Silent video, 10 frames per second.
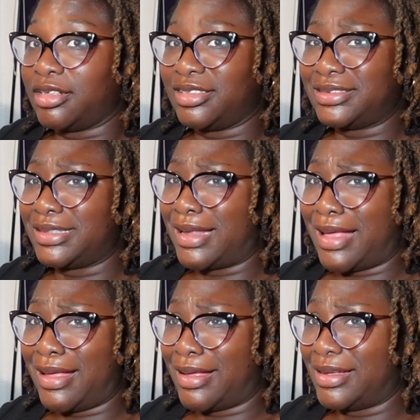it's a
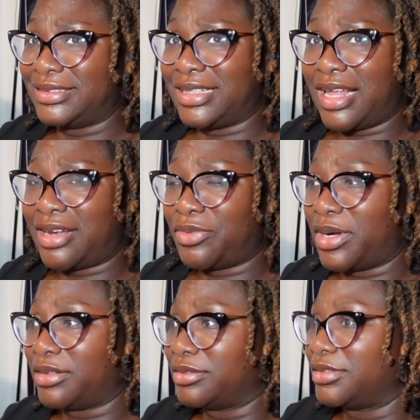lot. It's a lot of
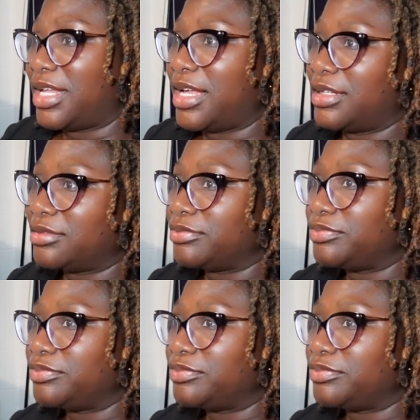work. Like,